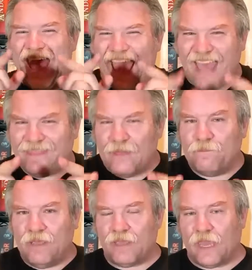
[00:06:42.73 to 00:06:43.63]
and then
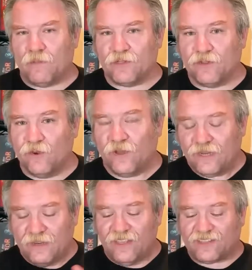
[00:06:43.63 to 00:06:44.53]
being able to do it.
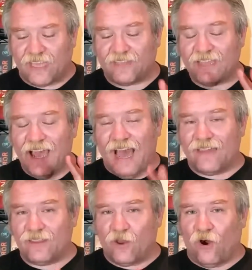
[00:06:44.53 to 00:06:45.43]
And in this case,
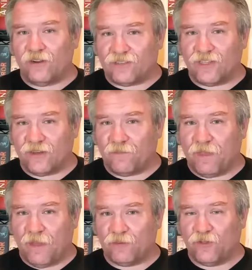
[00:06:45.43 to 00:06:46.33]
I think the hardest thing to
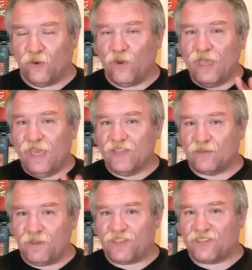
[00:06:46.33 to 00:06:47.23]
be able to do is
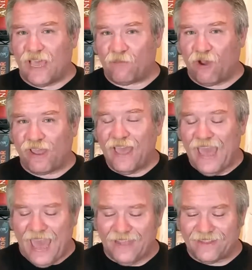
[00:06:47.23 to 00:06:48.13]
to be the samurai
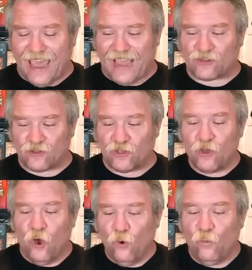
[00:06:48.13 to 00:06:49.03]
and to
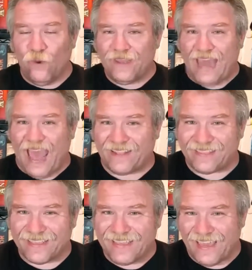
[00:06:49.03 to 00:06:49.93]
actually win at
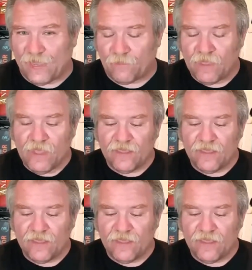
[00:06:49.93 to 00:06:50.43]
the game.